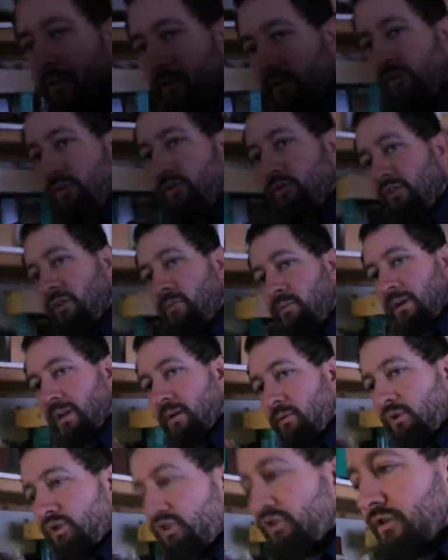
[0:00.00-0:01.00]
using when I
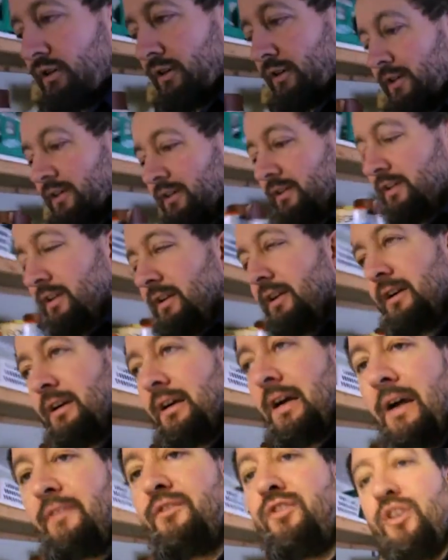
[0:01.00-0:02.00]
was cutting it.
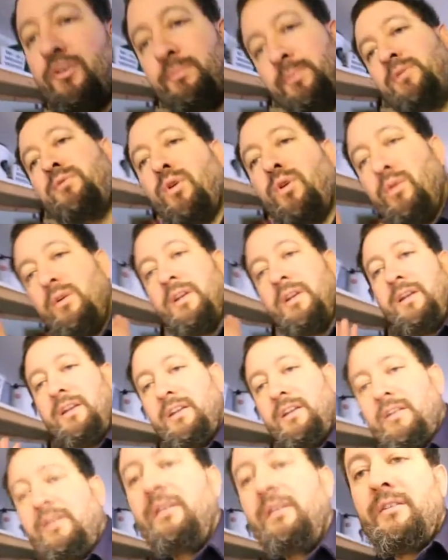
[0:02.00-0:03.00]
I've just been rolling
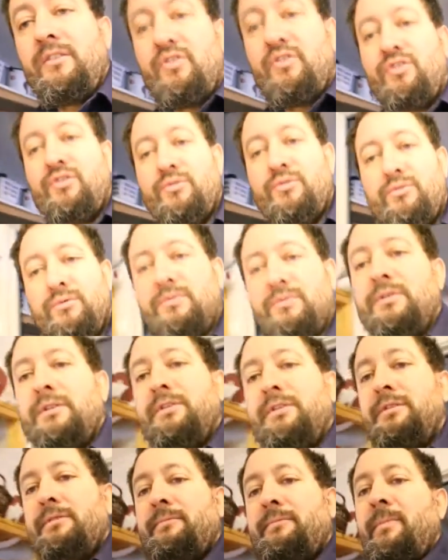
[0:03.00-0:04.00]

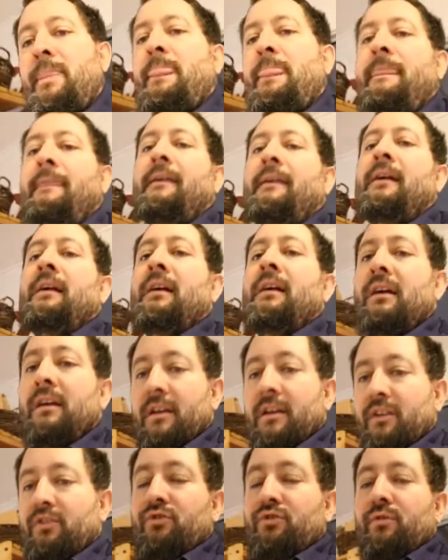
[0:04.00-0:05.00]
into
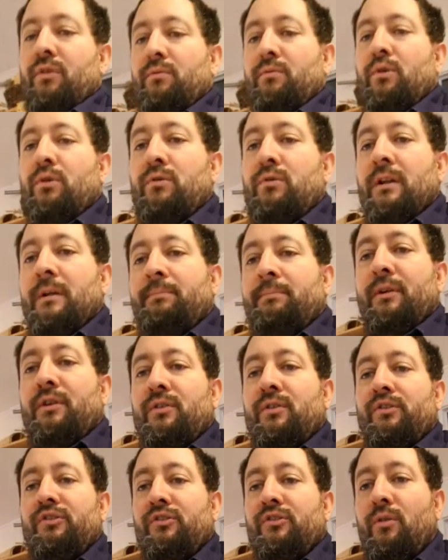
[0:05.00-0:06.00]
the roll, and
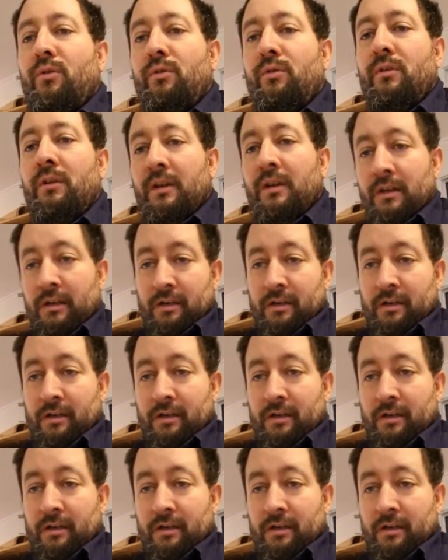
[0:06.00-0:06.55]
because all